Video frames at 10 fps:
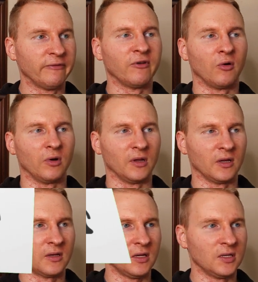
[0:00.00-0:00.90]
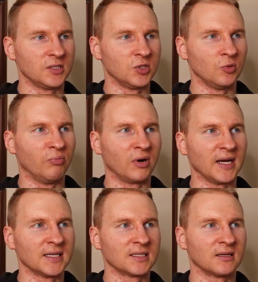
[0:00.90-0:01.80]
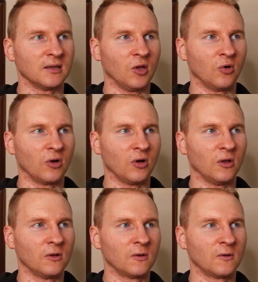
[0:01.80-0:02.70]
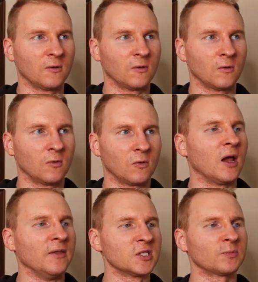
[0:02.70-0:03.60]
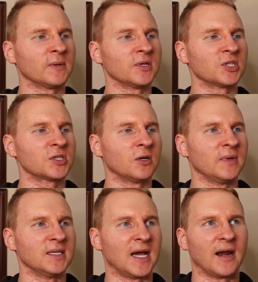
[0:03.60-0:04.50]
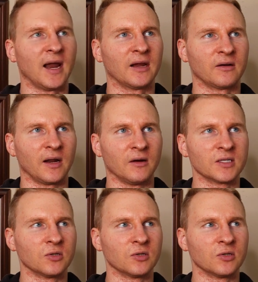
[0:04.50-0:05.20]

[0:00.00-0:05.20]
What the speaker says: info really into Bright Local. And this is pretty much just going to be a data aggregator.